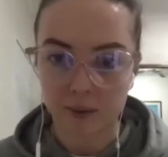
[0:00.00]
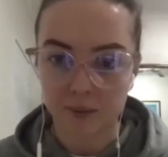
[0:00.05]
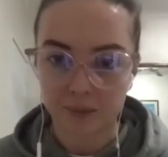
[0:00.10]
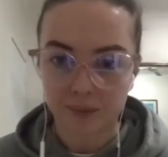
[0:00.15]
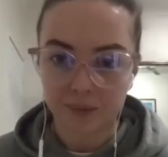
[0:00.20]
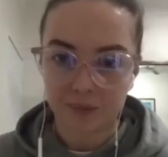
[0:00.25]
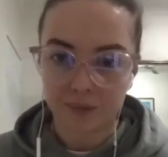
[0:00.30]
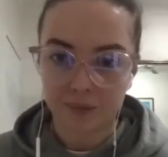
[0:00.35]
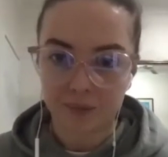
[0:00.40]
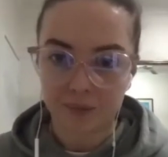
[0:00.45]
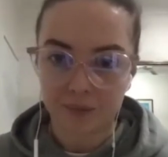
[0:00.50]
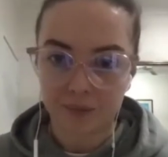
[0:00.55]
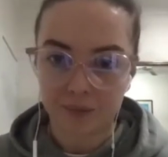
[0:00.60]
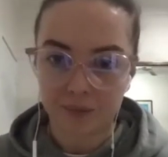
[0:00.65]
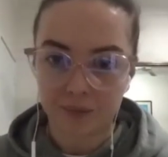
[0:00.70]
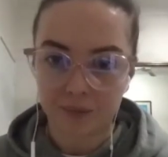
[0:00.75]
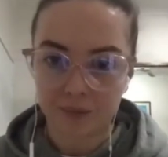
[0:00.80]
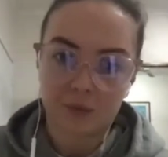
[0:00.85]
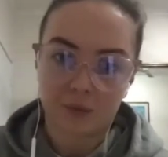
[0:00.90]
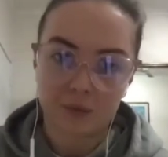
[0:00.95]
Yeah.
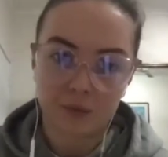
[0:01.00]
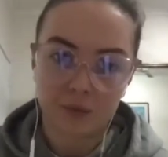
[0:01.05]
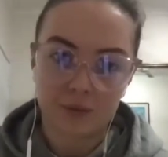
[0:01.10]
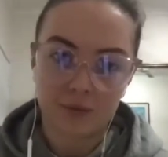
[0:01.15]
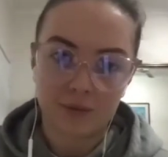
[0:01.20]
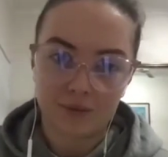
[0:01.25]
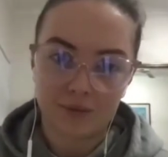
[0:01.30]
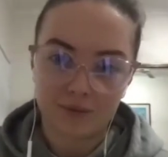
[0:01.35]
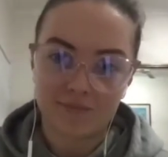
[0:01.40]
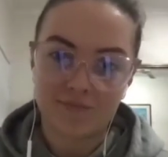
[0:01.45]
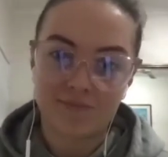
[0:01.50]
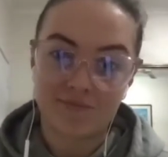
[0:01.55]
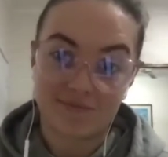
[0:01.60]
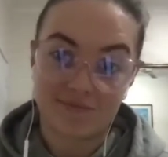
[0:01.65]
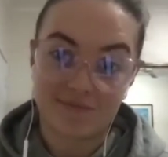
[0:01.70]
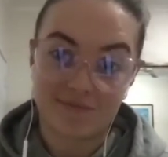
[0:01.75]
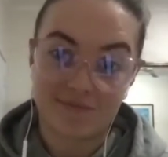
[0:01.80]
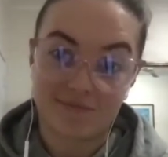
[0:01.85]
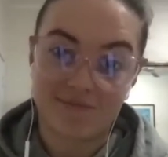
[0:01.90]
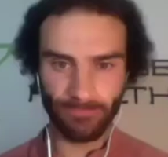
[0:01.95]

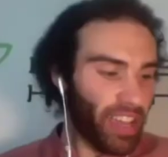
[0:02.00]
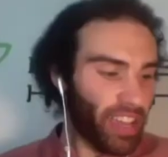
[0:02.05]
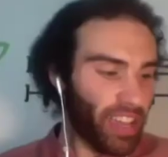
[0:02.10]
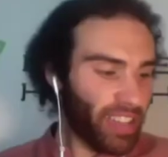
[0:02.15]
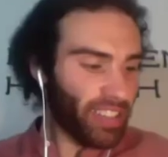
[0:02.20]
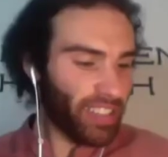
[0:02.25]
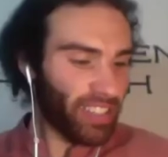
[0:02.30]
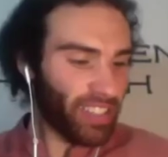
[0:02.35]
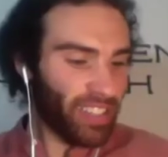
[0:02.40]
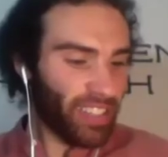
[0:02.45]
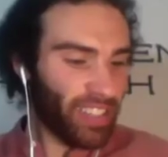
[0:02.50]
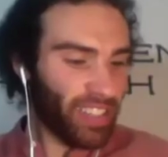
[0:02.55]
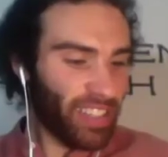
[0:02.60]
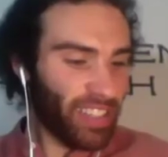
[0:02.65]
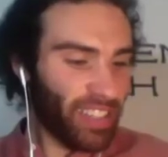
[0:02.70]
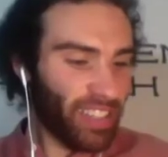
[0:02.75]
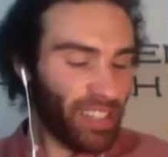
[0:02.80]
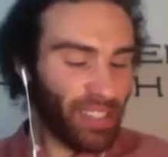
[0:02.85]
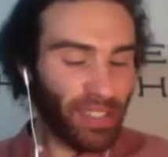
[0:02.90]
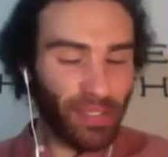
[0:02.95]
It
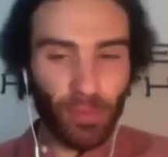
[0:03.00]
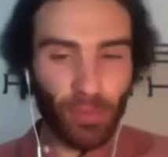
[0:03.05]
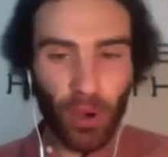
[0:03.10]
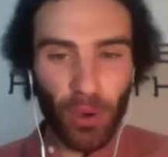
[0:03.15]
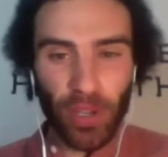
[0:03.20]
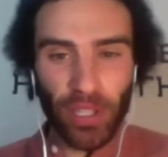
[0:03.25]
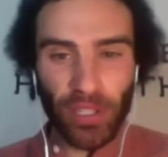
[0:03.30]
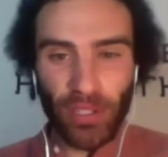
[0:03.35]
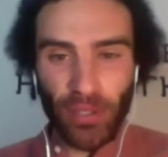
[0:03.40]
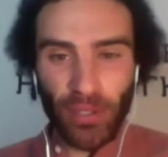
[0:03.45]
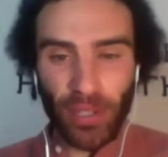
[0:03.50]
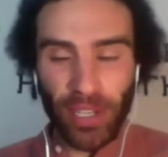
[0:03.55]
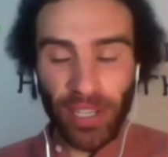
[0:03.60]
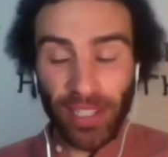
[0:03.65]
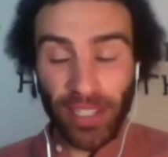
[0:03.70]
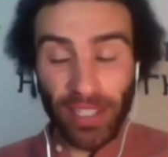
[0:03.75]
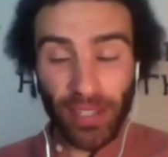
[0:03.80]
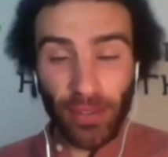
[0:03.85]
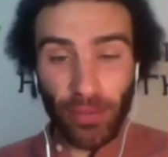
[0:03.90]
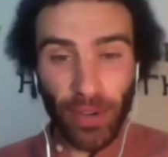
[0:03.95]
is what we do.
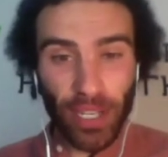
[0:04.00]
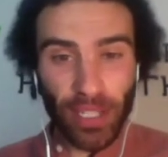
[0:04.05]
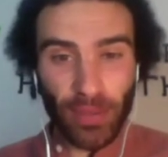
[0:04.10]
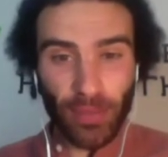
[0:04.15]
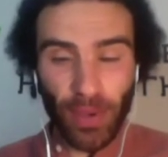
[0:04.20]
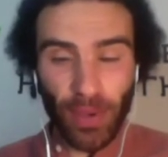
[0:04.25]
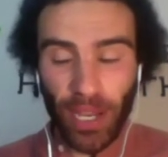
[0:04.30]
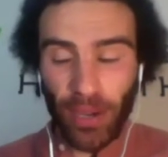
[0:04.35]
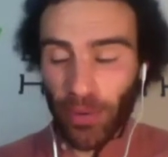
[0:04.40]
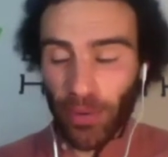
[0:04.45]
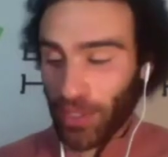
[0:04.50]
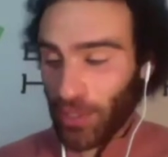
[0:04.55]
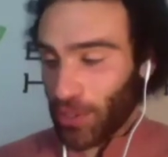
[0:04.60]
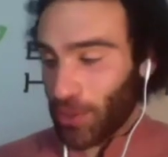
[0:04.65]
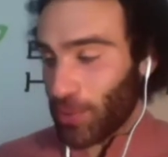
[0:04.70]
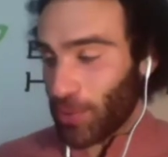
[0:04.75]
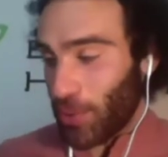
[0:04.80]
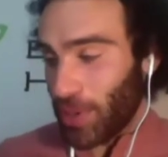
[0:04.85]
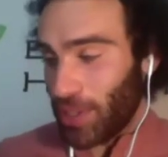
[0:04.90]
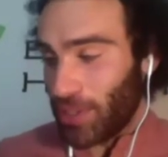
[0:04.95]
It's the reason why we
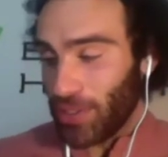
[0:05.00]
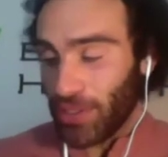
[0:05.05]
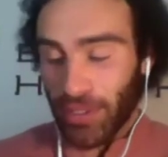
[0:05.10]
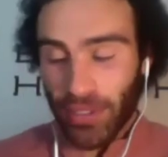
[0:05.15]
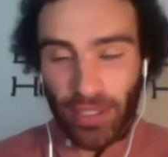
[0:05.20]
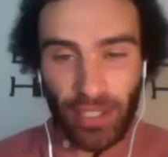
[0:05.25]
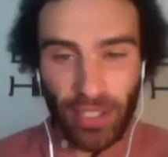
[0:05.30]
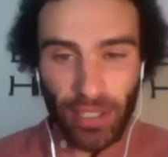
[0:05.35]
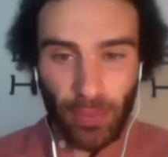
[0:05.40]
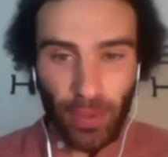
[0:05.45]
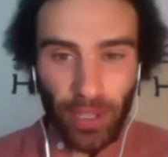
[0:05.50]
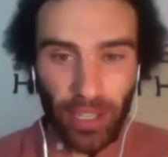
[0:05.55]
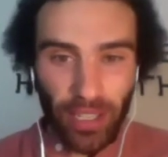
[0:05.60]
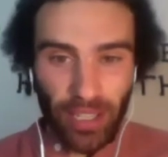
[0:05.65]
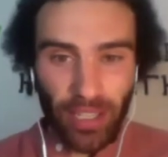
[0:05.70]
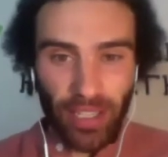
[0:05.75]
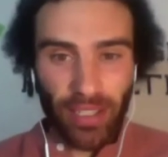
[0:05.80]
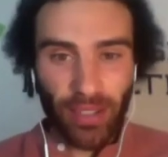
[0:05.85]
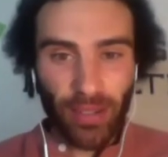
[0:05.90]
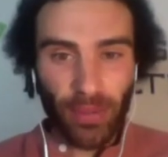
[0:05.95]
do what we do, because
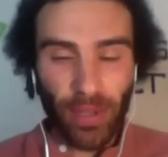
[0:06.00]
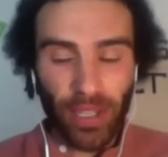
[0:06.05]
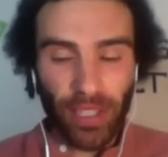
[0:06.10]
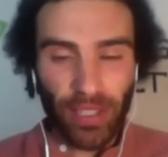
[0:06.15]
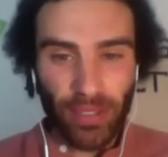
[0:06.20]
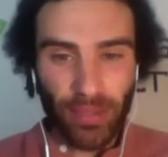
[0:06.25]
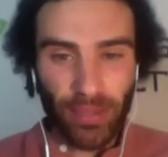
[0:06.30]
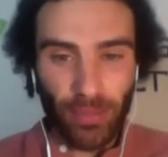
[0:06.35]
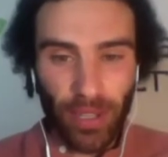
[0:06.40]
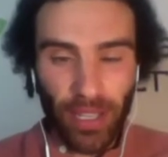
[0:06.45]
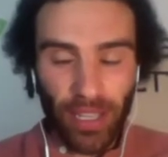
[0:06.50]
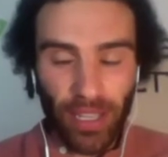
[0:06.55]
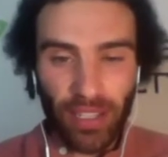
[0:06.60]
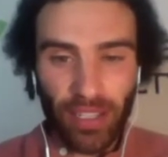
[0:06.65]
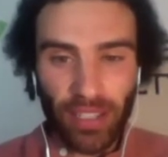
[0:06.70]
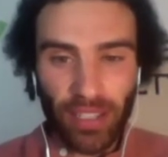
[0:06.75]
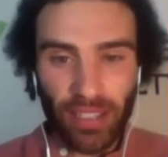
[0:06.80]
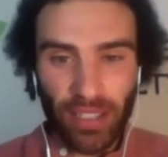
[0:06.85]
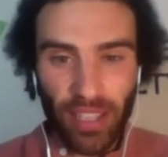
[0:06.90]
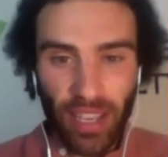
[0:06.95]
we
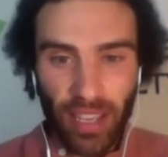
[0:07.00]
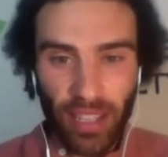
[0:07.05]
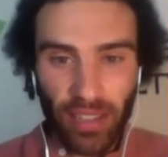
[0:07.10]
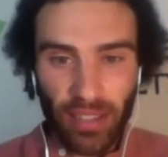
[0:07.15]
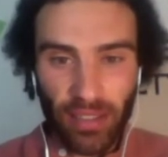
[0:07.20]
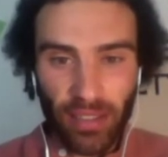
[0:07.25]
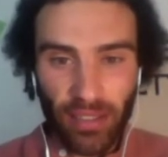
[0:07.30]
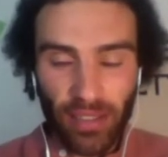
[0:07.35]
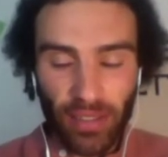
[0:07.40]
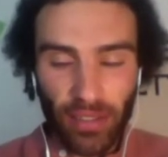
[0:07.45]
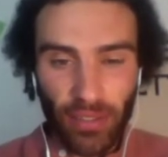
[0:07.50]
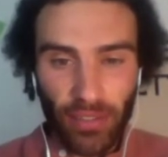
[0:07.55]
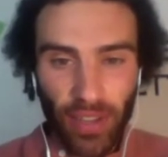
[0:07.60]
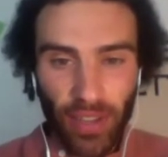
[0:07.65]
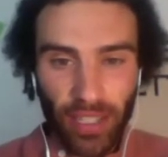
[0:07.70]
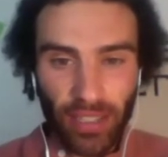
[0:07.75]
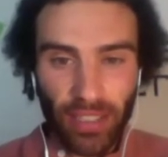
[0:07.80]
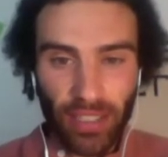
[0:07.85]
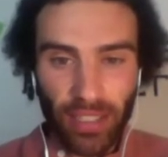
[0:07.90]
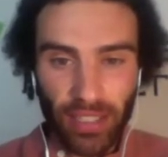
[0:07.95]
understand the
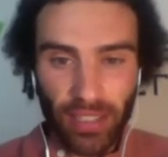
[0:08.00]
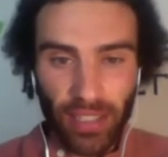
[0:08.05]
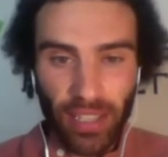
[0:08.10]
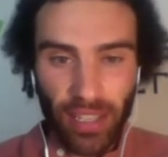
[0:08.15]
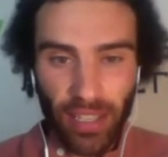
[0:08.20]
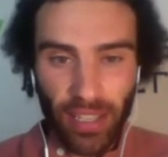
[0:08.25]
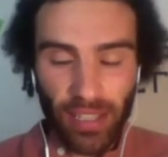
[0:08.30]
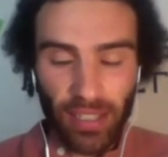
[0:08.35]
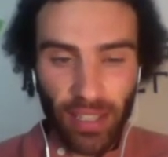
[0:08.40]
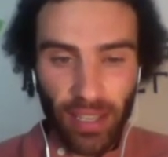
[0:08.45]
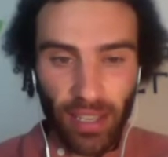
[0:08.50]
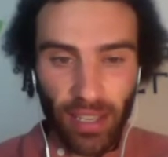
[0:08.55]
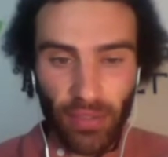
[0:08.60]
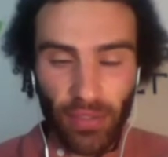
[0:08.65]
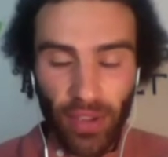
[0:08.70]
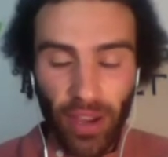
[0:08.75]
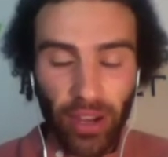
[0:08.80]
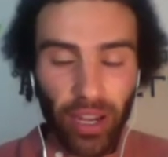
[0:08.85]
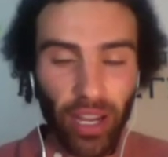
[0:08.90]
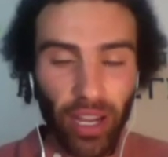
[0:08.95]
fact that it's a
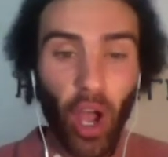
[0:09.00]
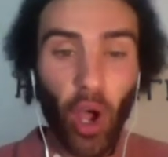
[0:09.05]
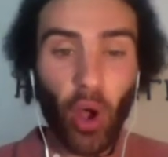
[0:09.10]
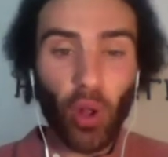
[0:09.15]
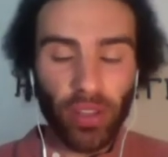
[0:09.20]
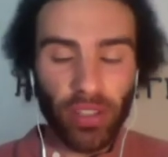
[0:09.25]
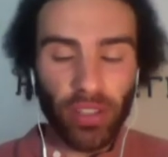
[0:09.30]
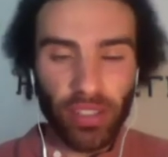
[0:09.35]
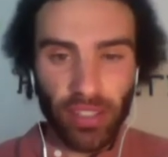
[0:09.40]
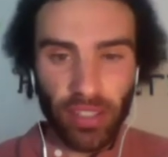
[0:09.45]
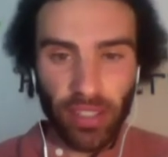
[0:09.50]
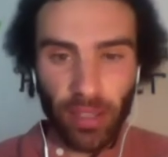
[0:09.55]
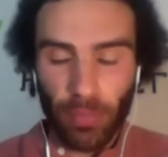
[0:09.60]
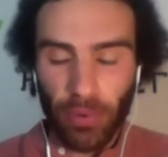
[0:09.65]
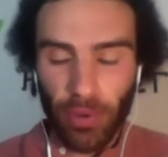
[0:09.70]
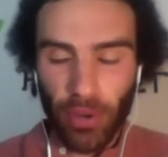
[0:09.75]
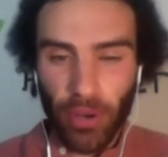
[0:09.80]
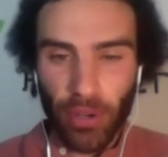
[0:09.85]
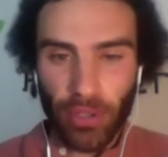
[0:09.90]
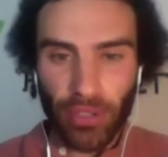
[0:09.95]
very holistic
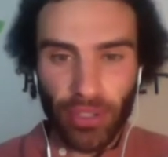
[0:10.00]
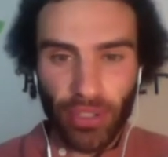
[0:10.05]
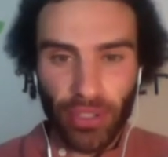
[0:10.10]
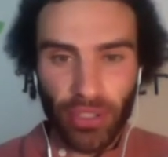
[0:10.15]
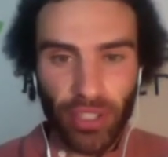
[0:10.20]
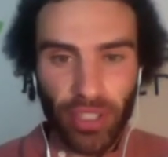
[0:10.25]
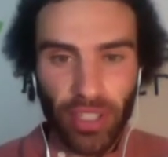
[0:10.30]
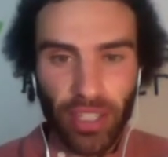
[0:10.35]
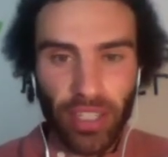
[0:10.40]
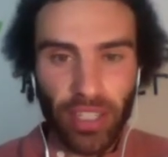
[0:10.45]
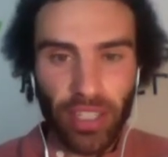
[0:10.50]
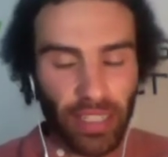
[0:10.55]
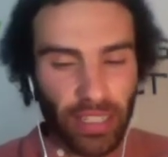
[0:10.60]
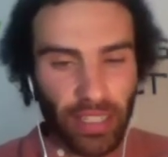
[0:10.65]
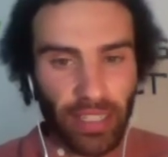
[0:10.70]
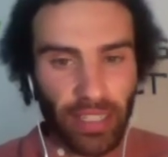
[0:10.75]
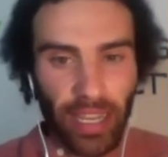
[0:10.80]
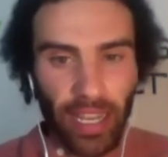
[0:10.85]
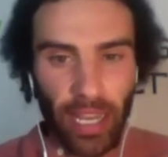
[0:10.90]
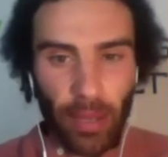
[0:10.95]
approach.
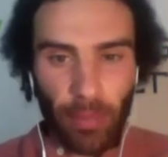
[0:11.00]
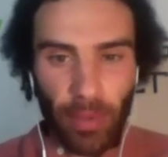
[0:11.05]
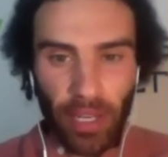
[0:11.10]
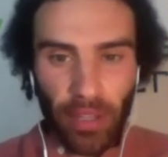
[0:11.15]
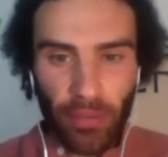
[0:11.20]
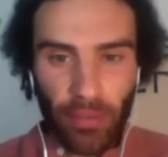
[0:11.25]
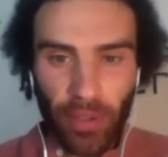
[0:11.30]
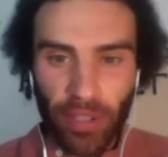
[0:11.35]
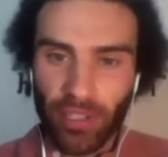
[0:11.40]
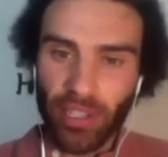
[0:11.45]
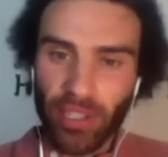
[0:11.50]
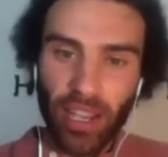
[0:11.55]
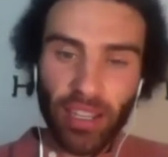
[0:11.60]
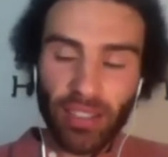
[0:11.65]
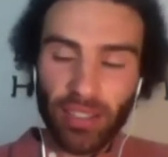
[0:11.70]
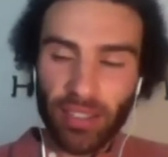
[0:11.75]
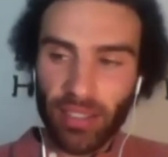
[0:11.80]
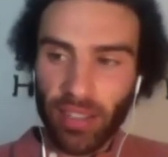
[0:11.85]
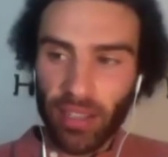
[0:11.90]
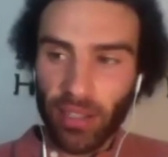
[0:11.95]
And if we
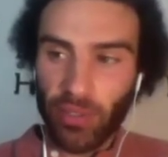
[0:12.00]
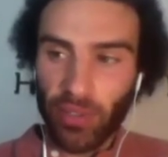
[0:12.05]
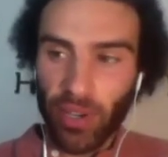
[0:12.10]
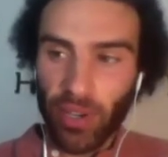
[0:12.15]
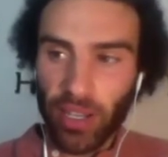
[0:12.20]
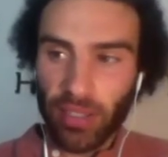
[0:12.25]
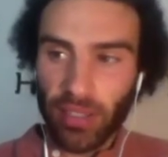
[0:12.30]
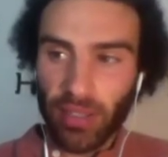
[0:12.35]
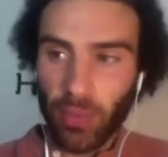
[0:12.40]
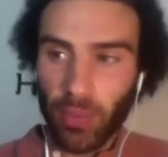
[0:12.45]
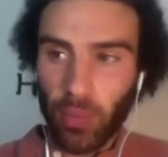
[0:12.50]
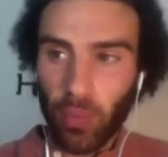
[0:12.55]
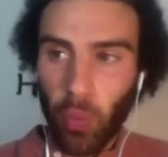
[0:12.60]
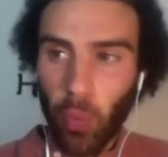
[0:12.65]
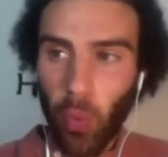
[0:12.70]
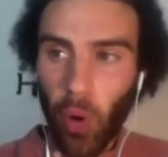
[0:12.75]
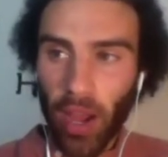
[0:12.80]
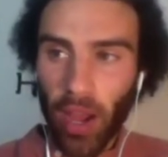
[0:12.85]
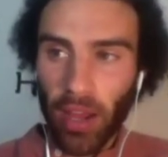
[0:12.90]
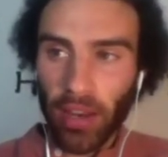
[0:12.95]
just addressed
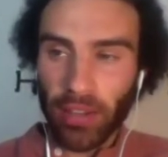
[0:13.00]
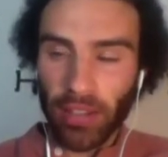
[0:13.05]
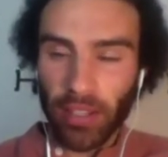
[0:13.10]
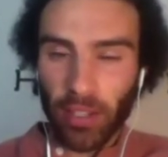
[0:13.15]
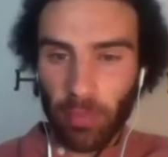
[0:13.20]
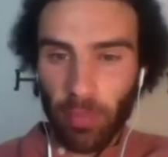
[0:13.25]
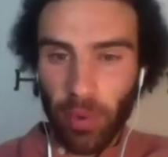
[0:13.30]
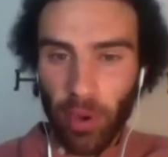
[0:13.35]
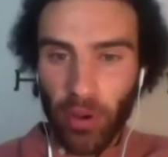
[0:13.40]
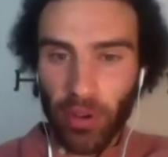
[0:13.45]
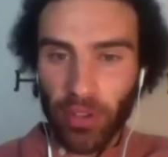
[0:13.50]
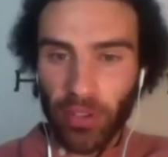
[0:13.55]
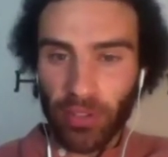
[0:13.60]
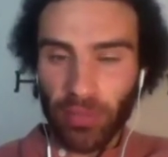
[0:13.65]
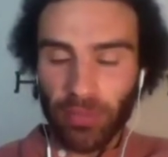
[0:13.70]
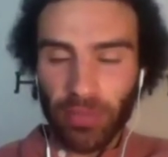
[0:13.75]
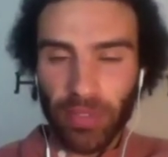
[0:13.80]
one component,